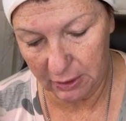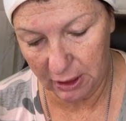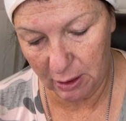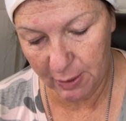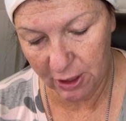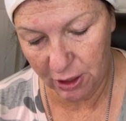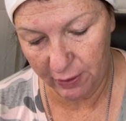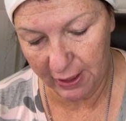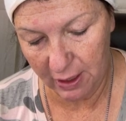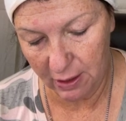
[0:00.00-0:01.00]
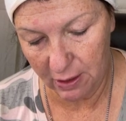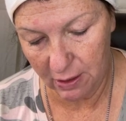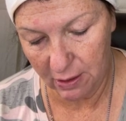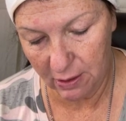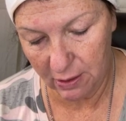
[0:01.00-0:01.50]
Come on, dewy.
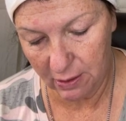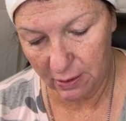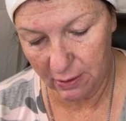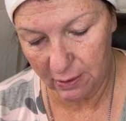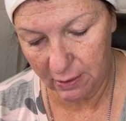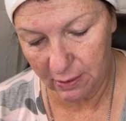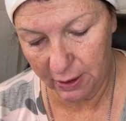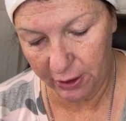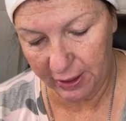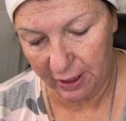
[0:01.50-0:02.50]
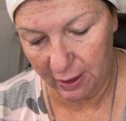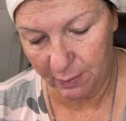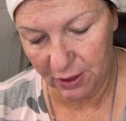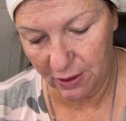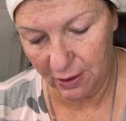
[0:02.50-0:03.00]
Here it
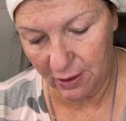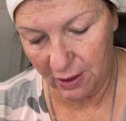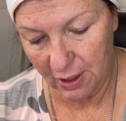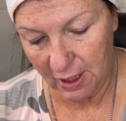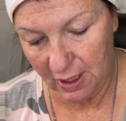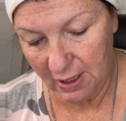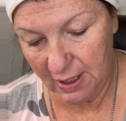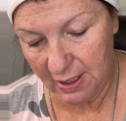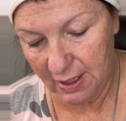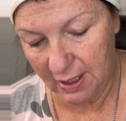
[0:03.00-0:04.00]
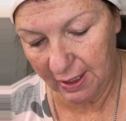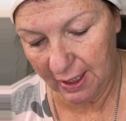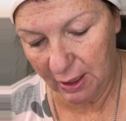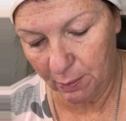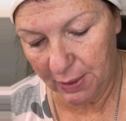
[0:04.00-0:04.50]
comes. This is like
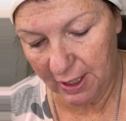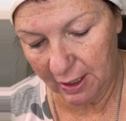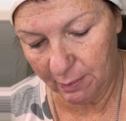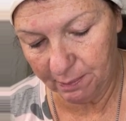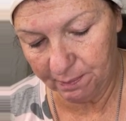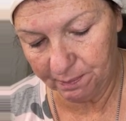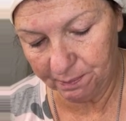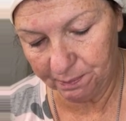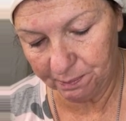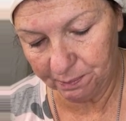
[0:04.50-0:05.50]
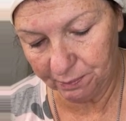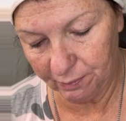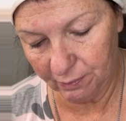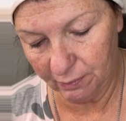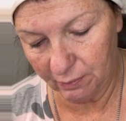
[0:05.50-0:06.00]
at the bottom.
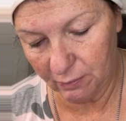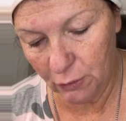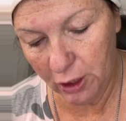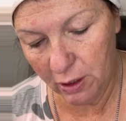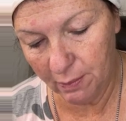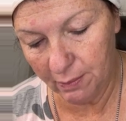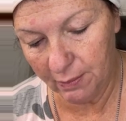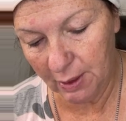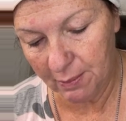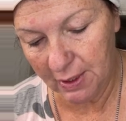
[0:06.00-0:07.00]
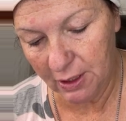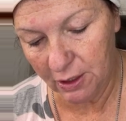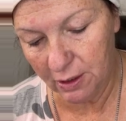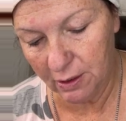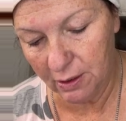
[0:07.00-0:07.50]
Well,
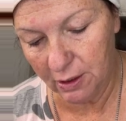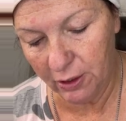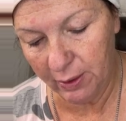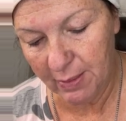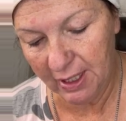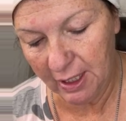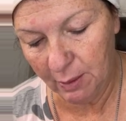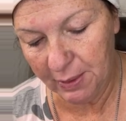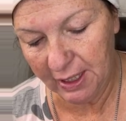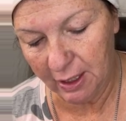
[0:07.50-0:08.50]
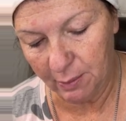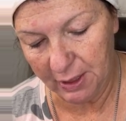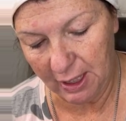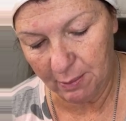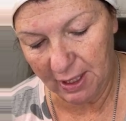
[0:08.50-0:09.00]
dewy might not be coming.
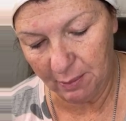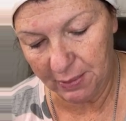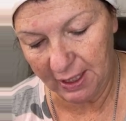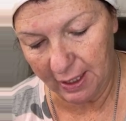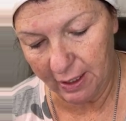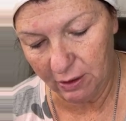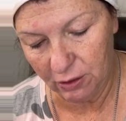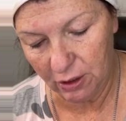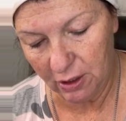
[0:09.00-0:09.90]
I might be out.